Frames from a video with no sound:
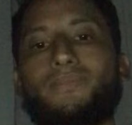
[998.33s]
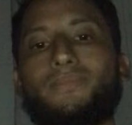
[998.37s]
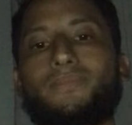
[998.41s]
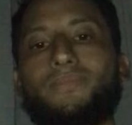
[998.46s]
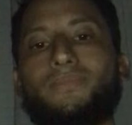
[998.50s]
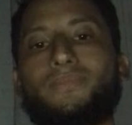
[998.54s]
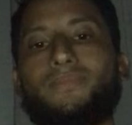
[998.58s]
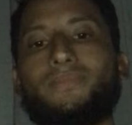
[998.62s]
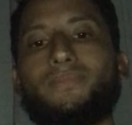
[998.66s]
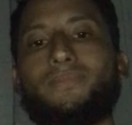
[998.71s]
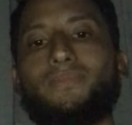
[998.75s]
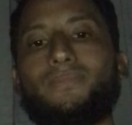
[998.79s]

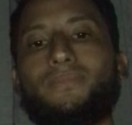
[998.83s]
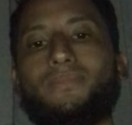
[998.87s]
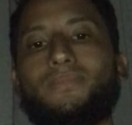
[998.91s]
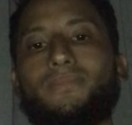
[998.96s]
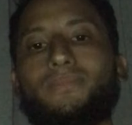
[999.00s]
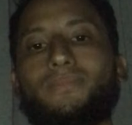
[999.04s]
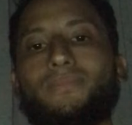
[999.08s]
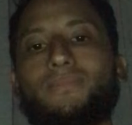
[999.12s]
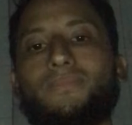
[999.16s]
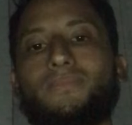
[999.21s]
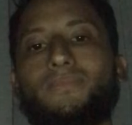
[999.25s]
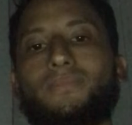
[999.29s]

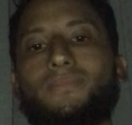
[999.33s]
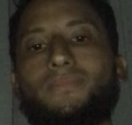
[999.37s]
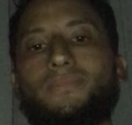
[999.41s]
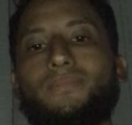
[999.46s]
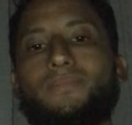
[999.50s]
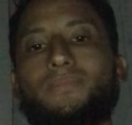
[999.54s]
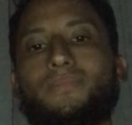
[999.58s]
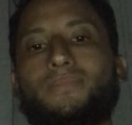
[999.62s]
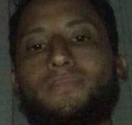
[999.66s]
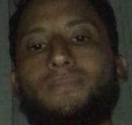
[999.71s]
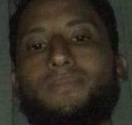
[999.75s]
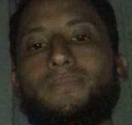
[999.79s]

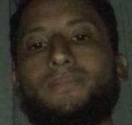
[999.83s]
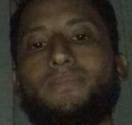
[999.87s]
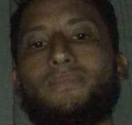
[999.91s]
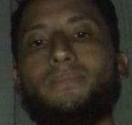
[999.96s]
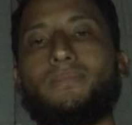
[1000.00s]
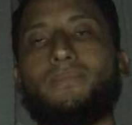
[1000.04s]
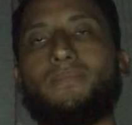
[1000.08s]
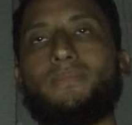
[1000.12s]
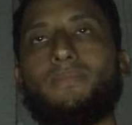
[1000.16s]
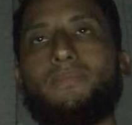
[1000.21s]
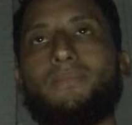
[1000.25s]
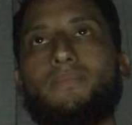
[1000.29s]

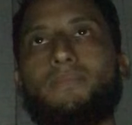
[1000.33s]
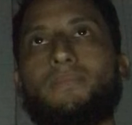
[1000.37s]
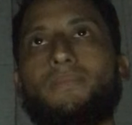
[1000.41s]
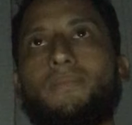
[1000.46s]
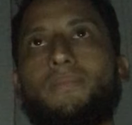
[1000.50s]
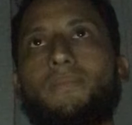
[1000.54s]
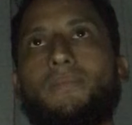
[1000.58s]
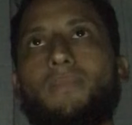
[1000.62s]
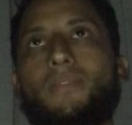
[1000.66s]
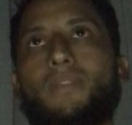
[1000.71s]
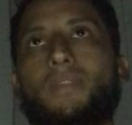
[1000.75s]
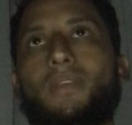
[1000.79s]

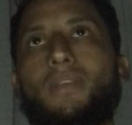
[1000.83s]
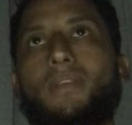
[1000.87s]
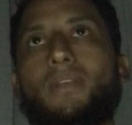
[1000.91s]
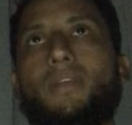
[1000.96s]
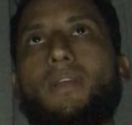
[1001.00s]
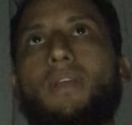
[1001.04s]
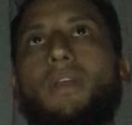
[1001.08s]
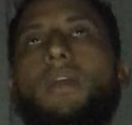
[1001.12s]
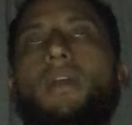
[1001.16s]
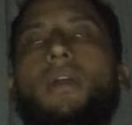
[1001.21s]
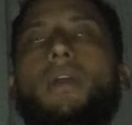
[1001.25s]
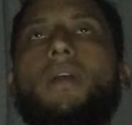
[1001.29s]

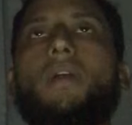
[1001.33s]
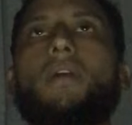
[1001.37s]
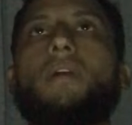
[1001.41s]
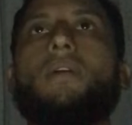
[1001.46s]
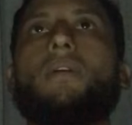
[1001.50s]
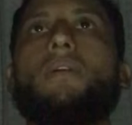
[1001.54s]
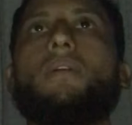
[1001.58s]
Nobody speaks.